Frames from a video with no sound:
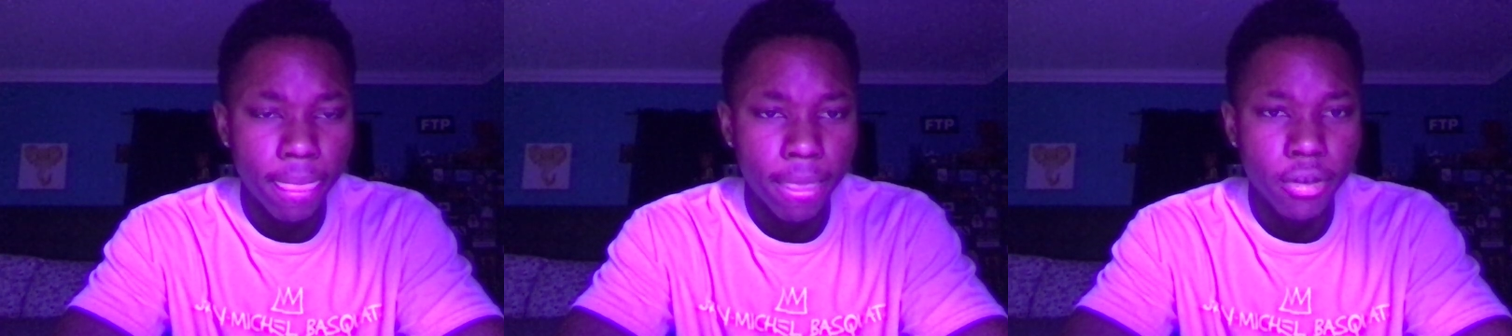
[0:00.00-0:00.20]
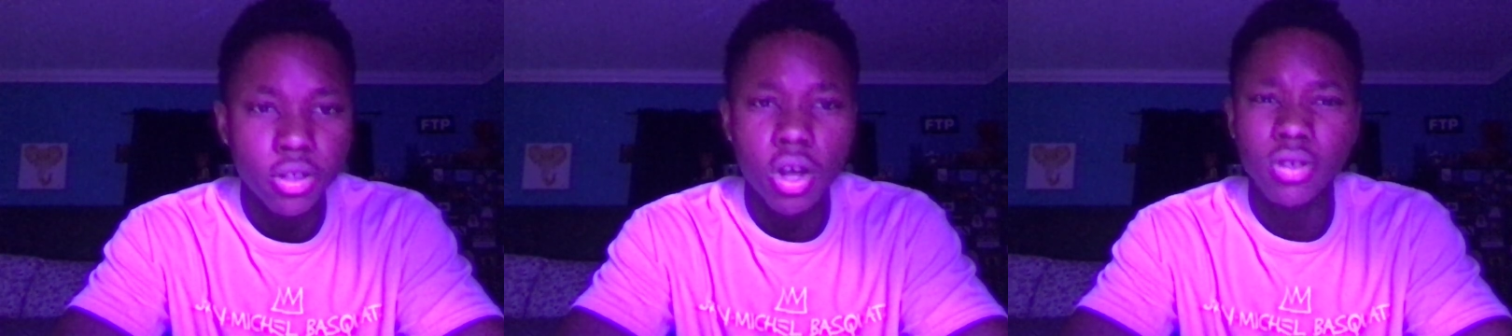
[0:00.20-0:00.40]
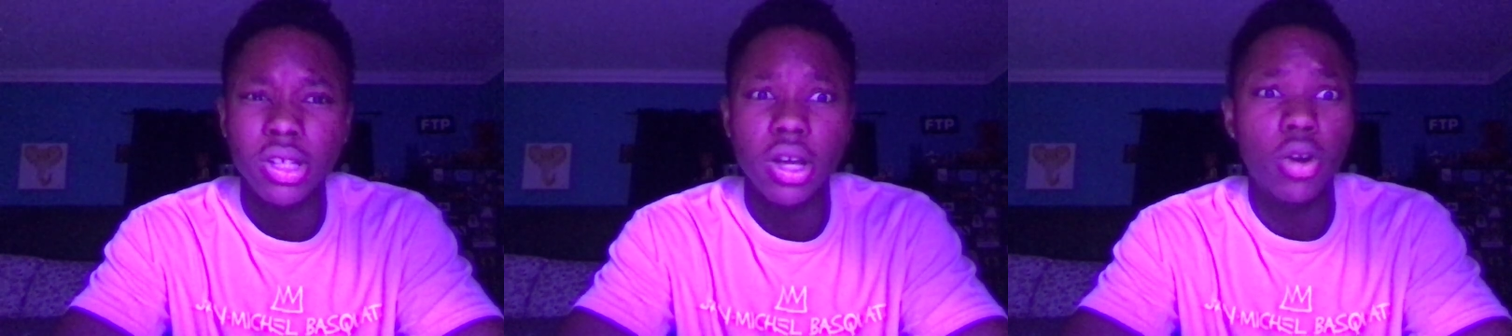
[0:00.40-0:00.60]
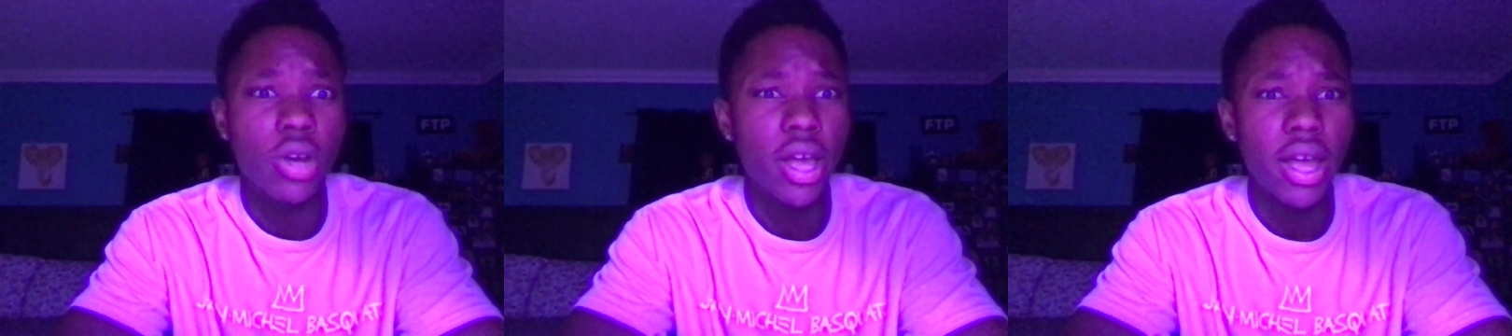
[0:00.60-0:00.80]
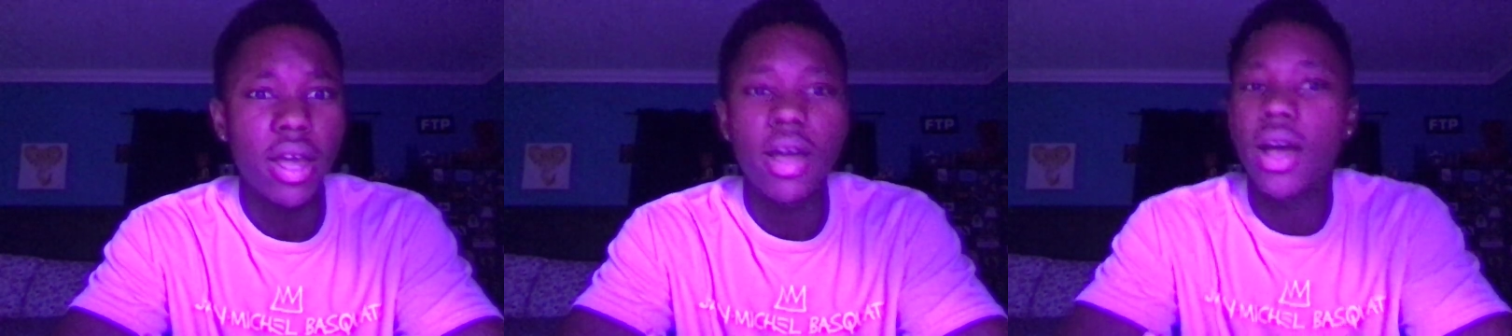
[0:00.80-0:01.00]
so I was like,
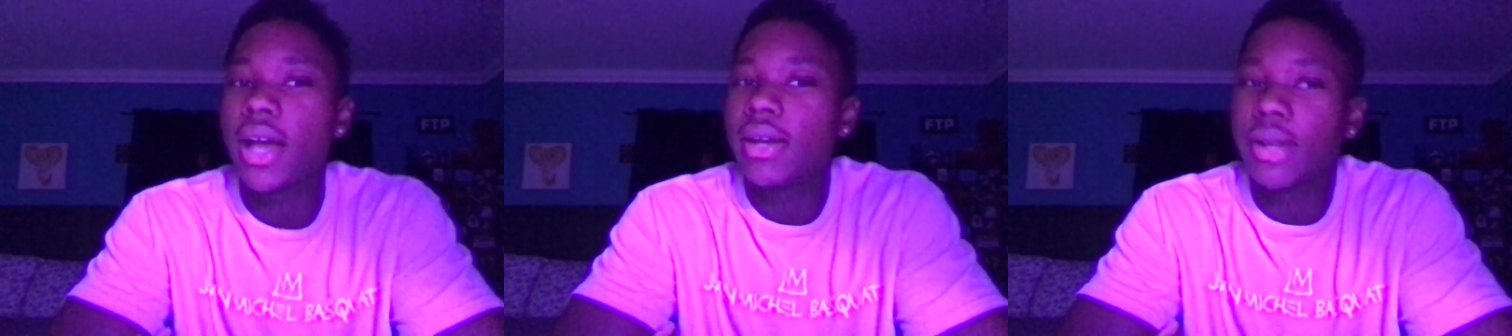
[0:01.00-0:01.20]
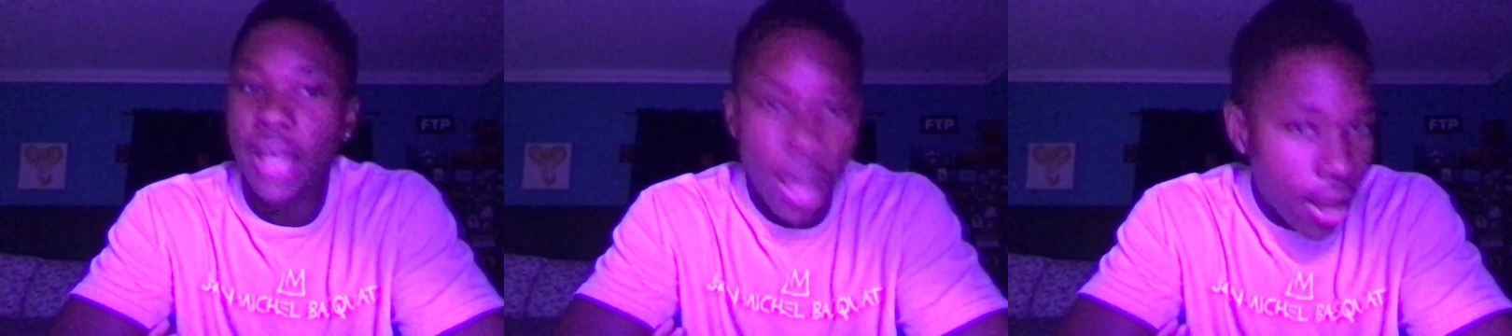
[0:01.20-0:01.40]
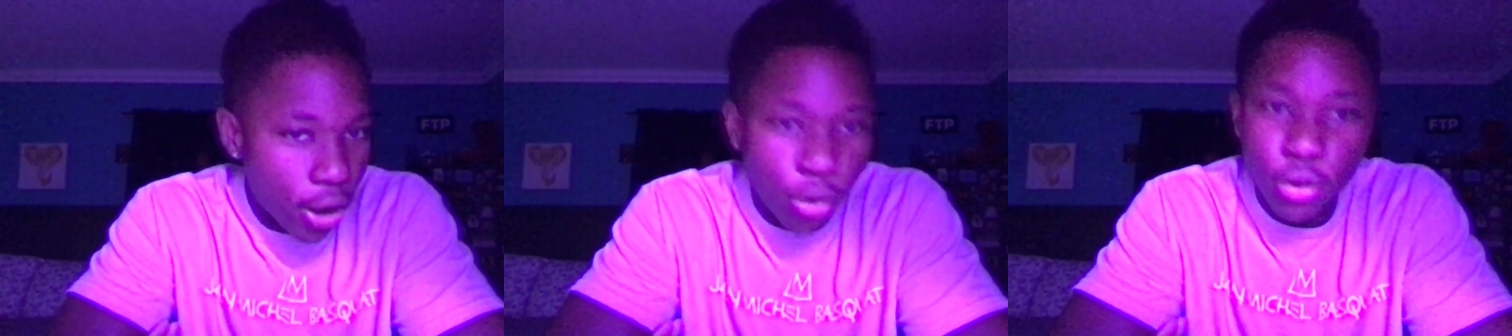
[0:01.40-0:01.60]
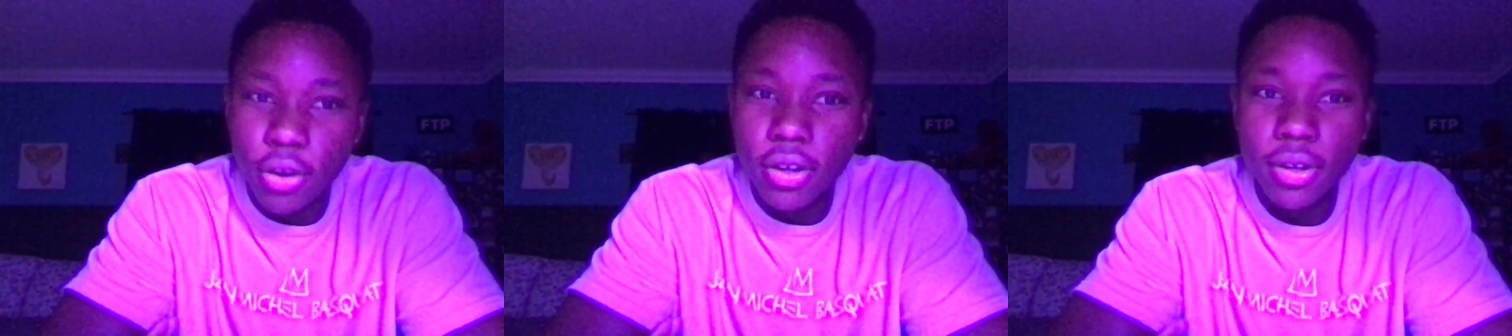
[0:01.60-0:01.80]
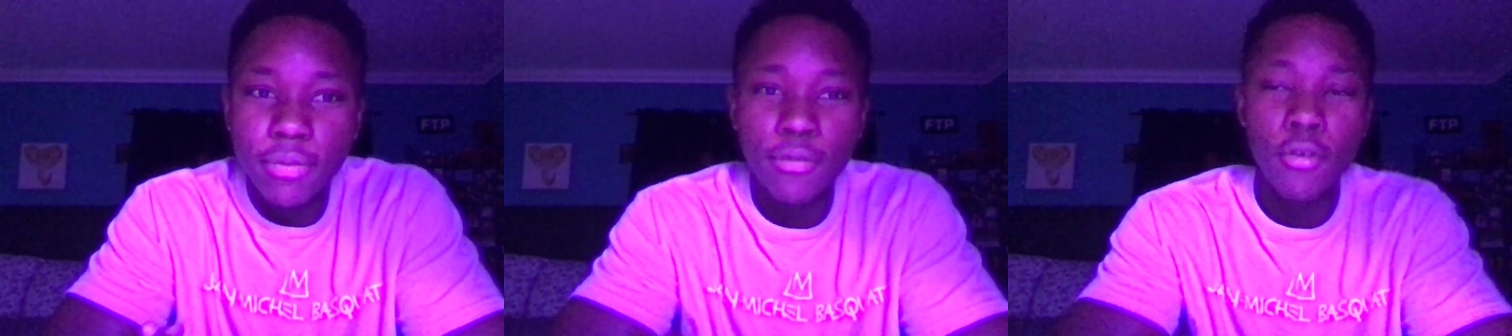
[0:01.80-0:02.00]
okay, I can't go
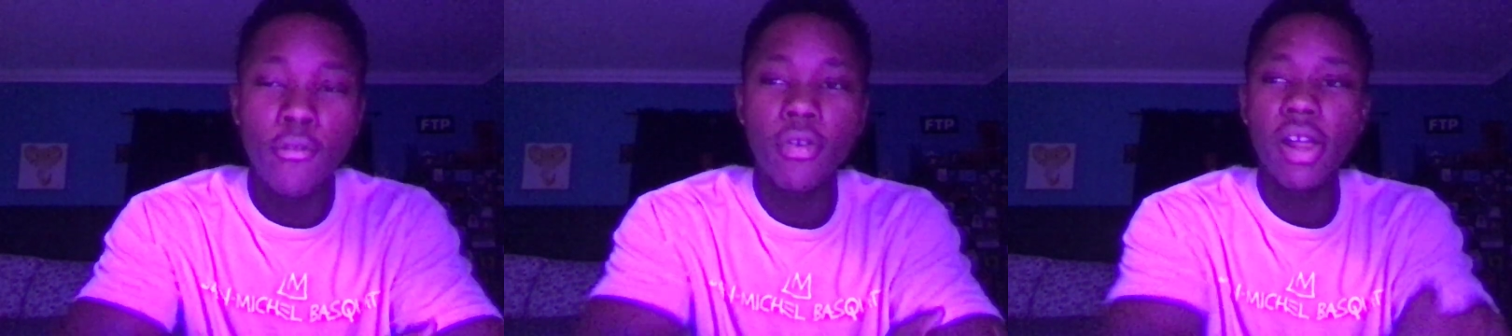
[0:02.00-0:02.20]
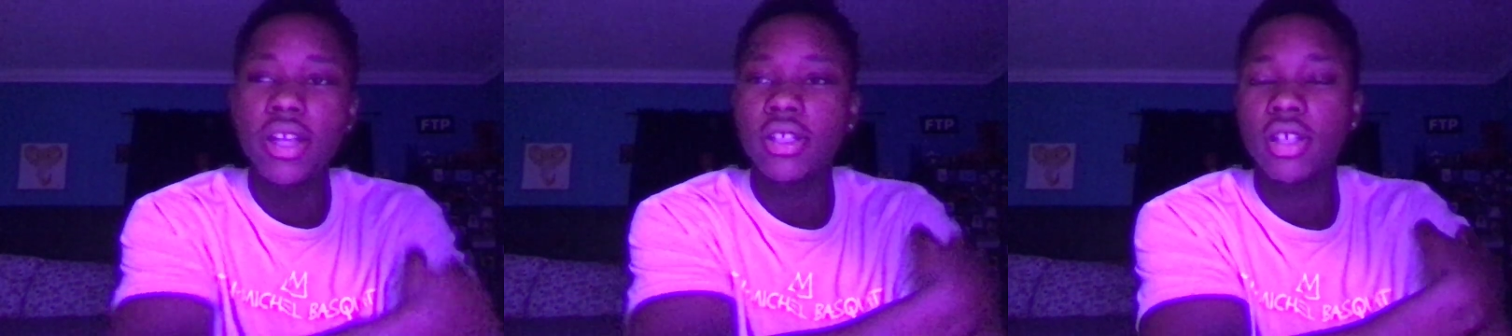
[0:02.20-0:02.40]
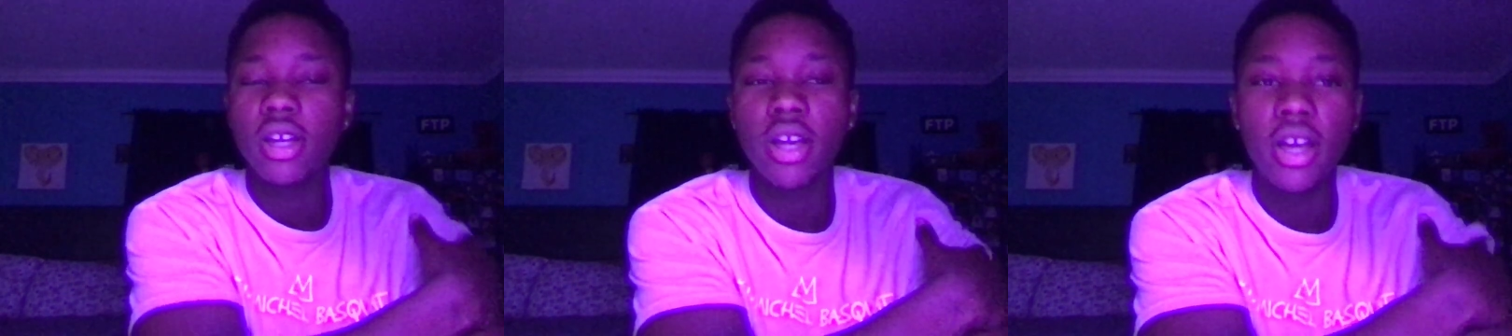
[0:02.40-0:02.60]
to Food for Less.